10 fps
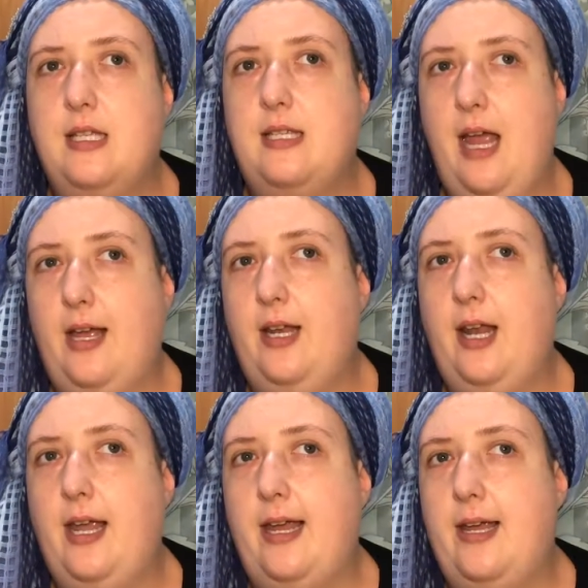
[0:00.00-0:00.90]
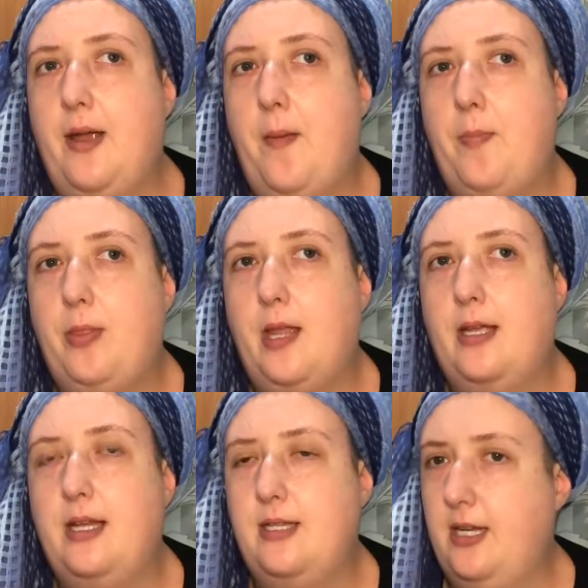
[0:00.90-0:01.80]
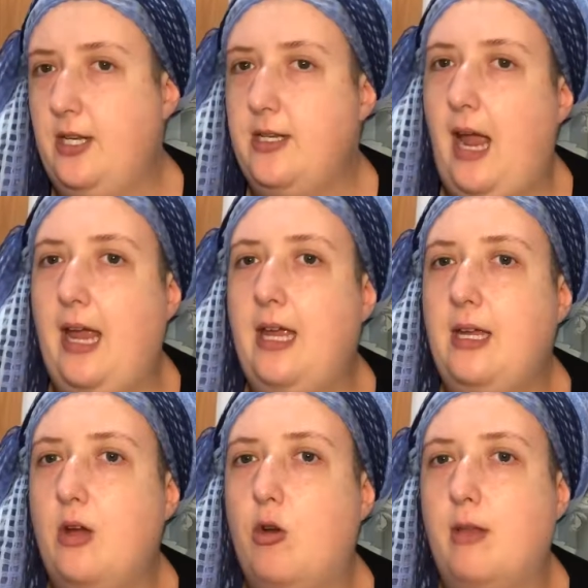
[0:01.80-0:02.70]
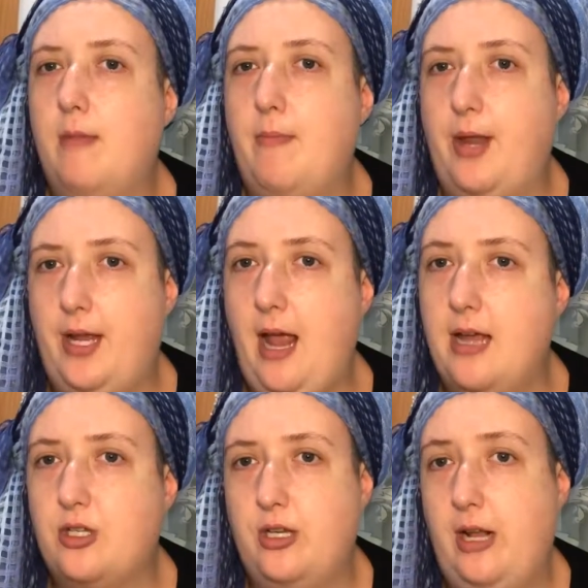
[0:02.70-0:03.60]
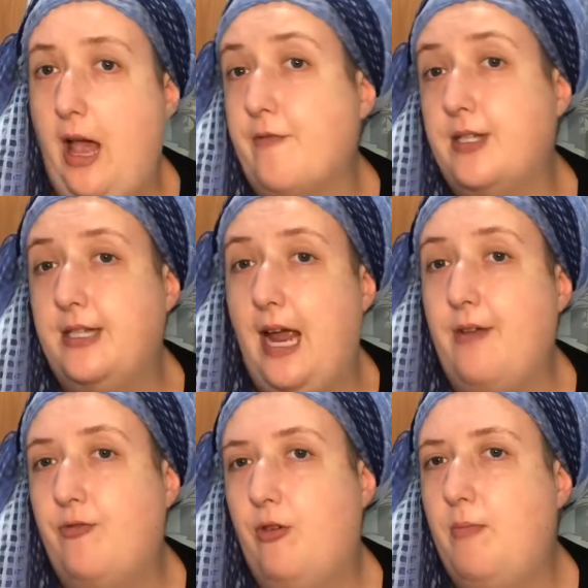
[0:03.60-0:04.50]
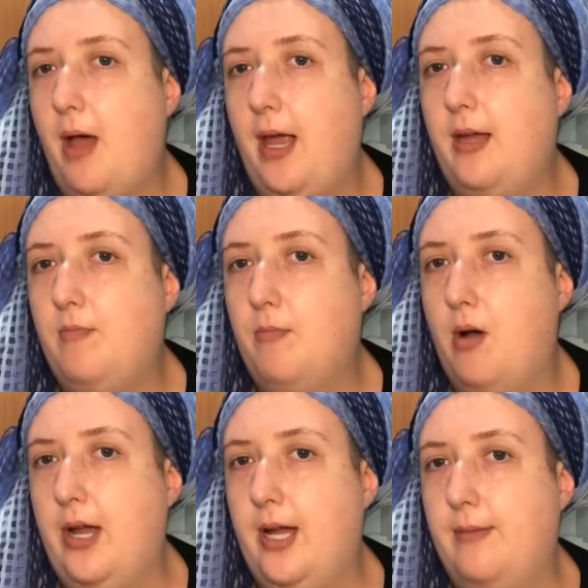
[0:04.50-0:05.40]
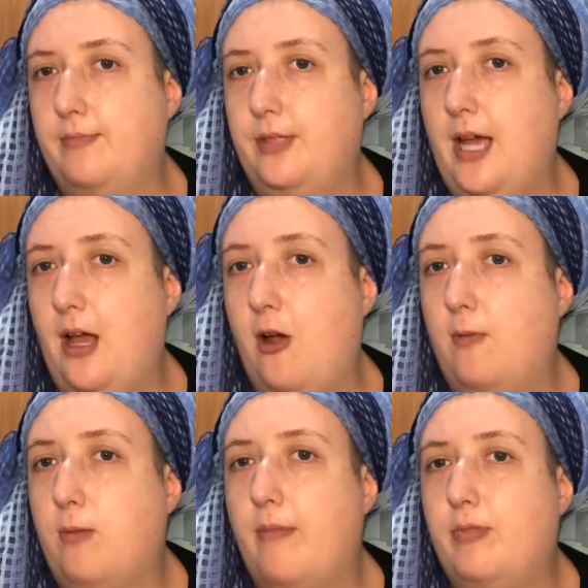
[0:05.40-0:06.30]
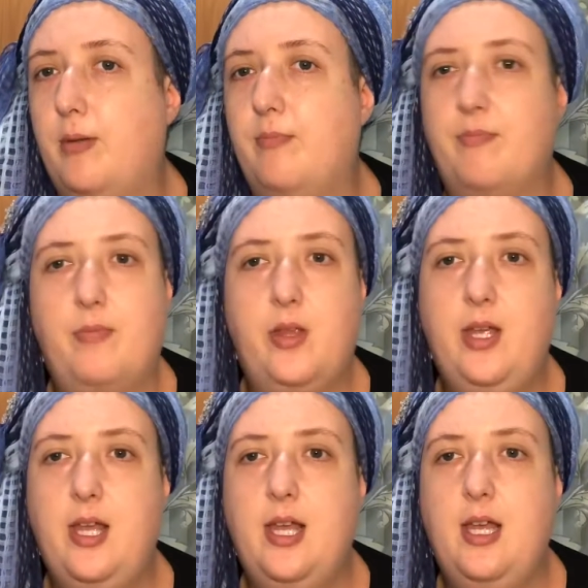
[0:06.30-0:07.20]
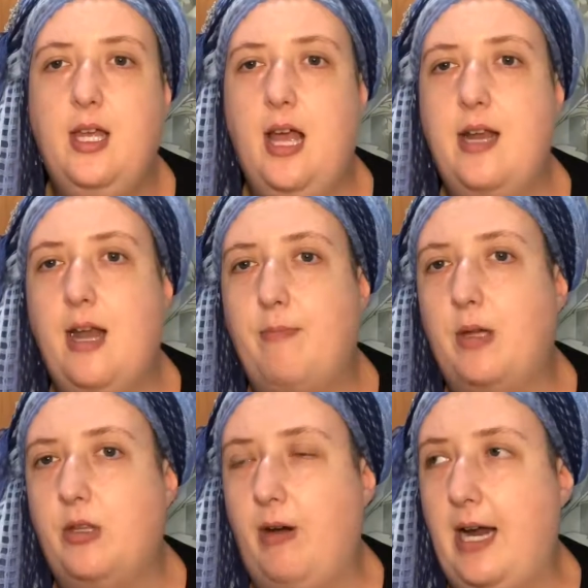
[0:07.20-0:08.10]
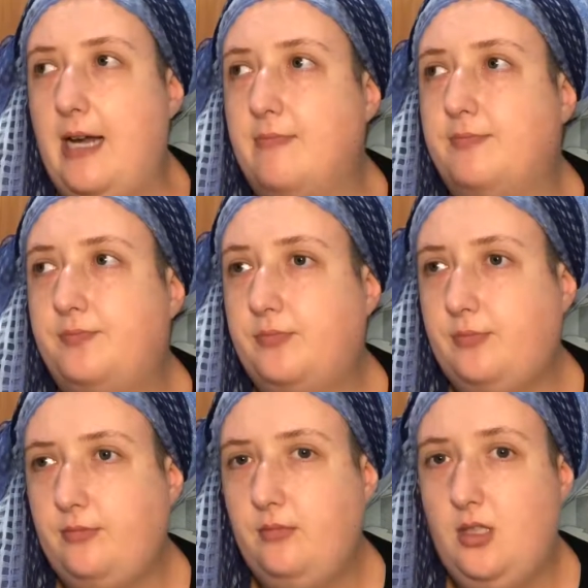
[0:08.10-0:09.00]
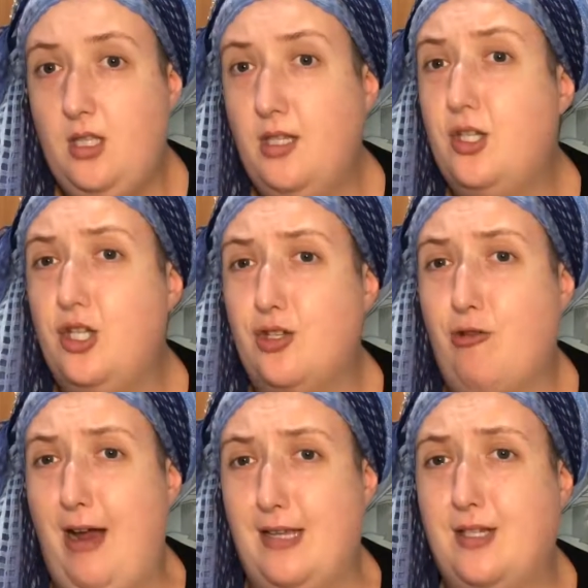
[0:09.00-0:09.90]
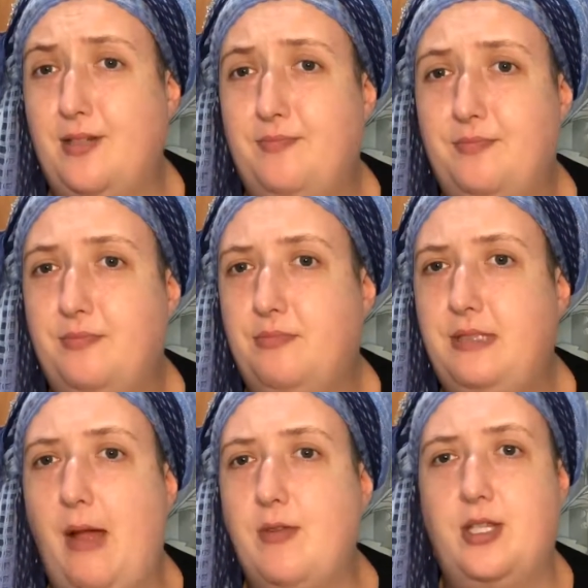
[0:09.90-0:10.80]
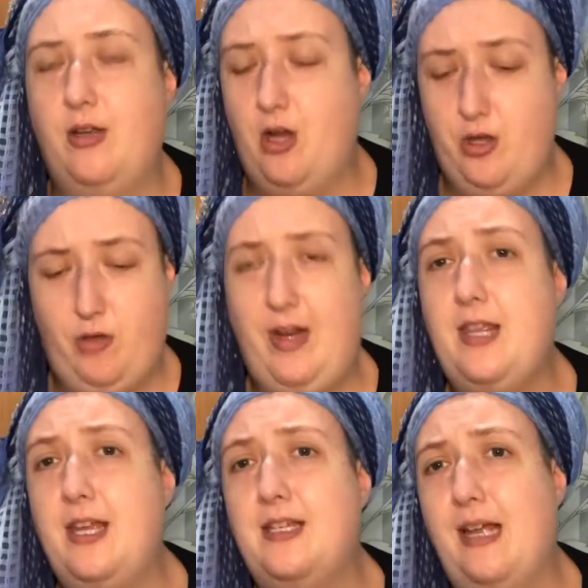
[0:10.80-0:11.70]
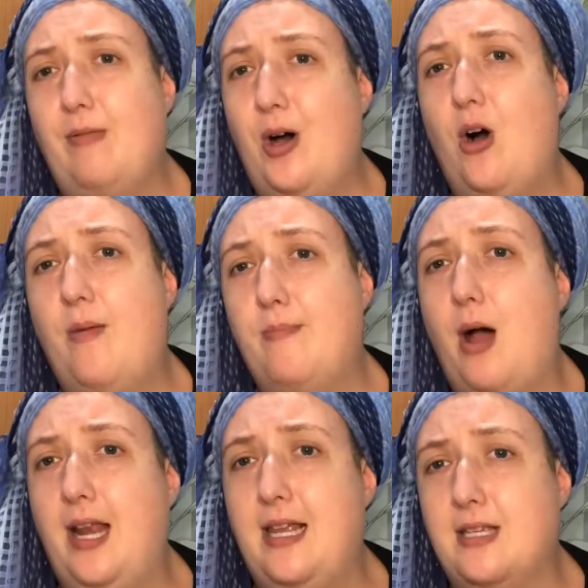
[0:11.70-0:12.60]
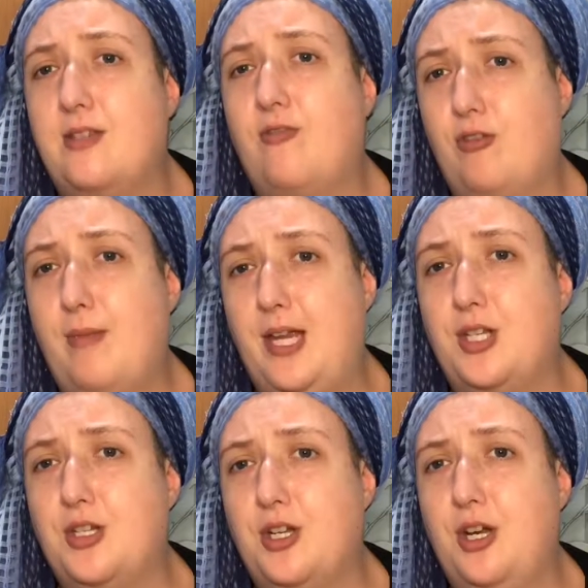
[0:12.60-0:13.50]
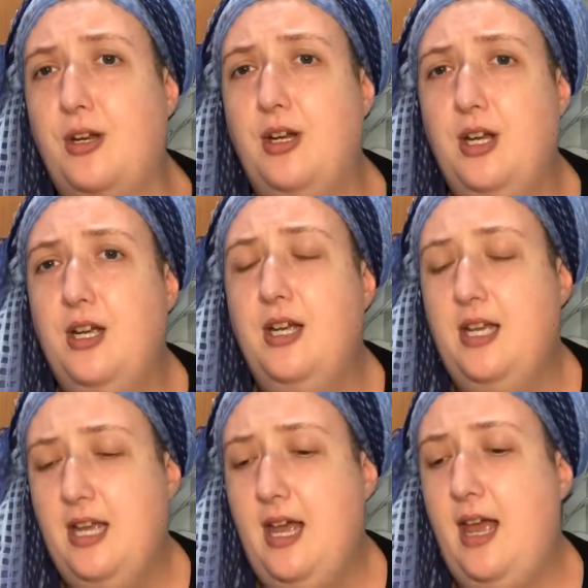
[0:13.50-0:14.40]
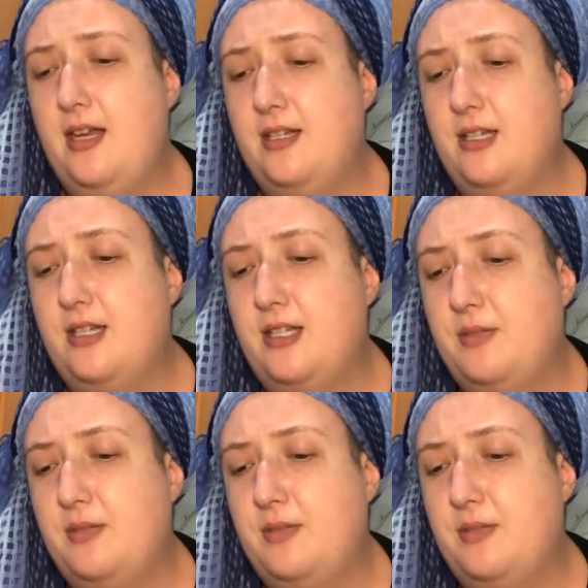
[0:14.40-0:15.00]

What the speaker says: Secondly, continue taking all of my medication that I have to take for my gut health problem. And number 3, just rest. That was 3 things that were on my list for me to do. And